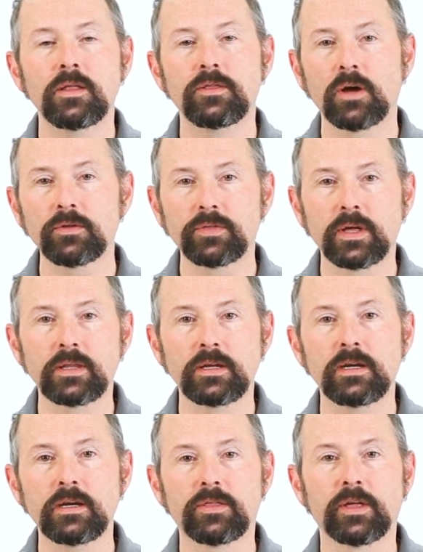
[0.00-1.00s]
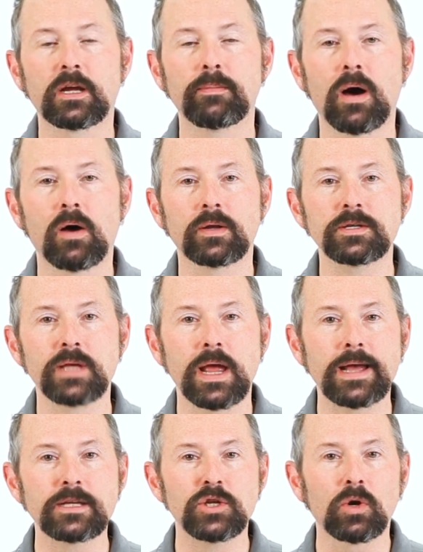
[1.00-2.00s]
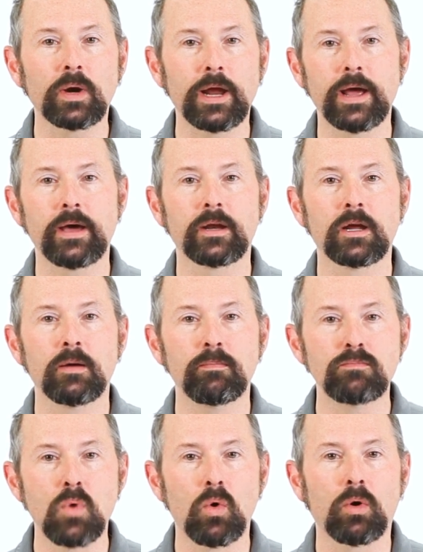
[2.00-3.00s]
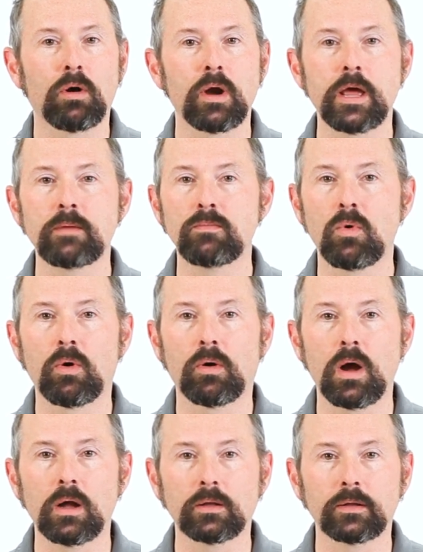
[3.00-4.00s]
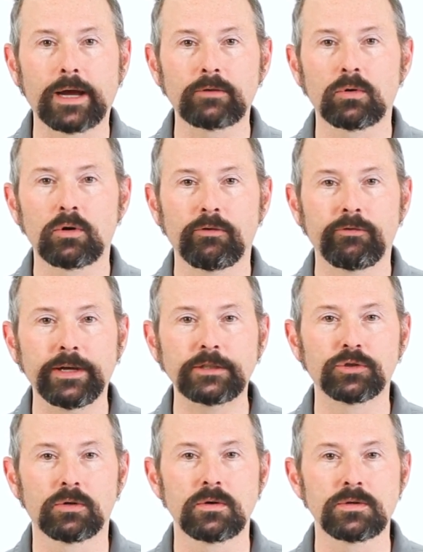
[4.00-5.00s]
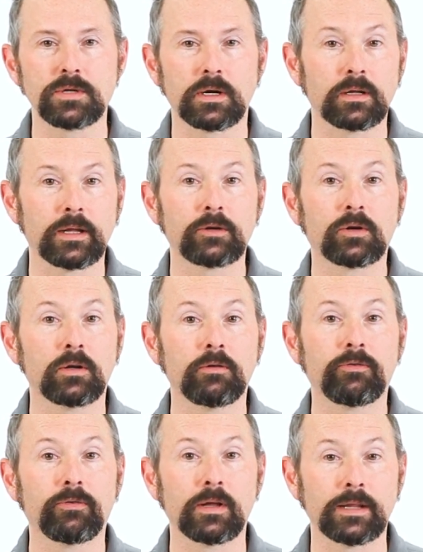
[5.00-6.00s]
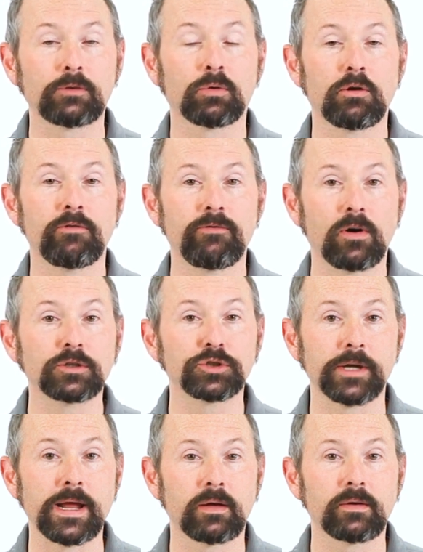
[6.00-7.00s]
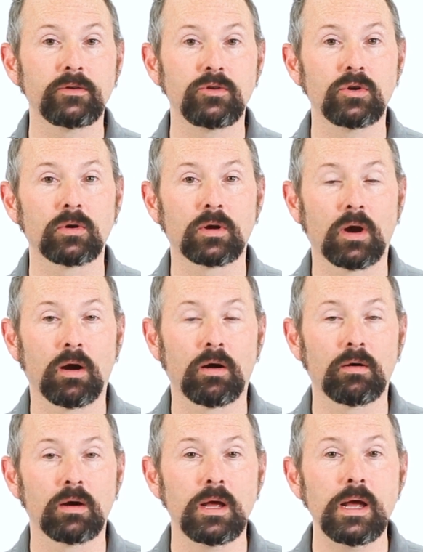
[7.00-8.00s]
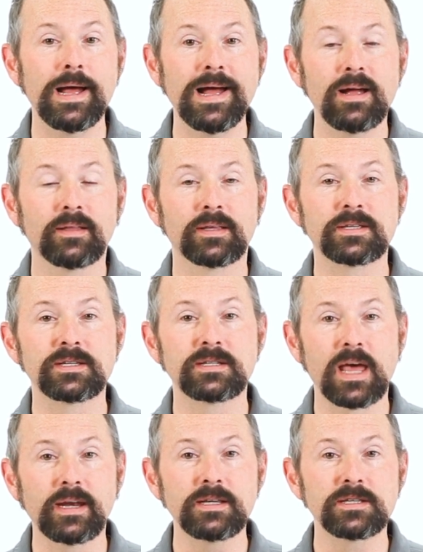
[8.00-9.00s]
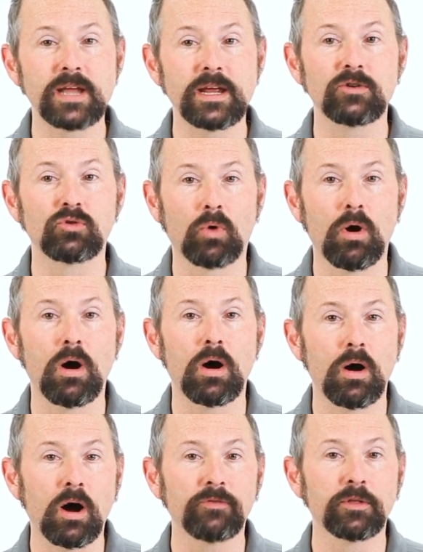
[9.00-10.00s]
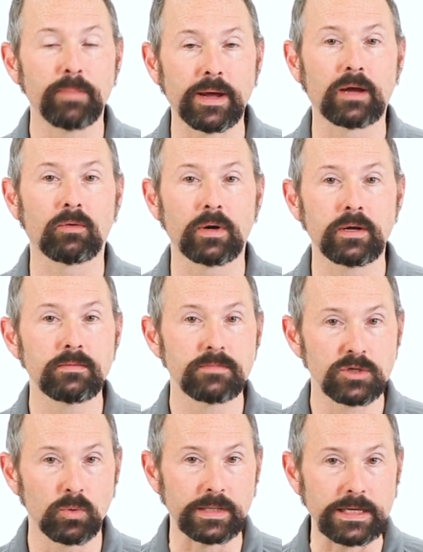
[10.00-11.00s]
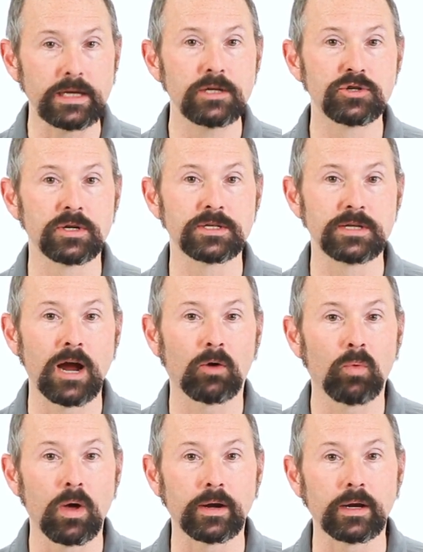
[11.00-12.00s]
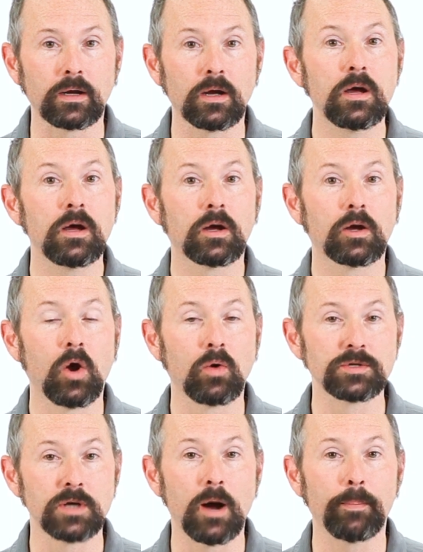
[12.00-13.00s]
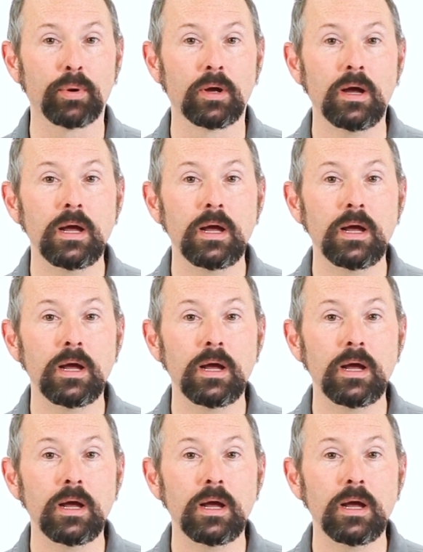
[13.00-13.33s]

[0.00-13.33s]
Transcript: The other thing that you need to think about is as you're adding more and more electrical features and electrical, electrical functionality to your car, the steady state draw off the battery, so when the engine is not running, goes up.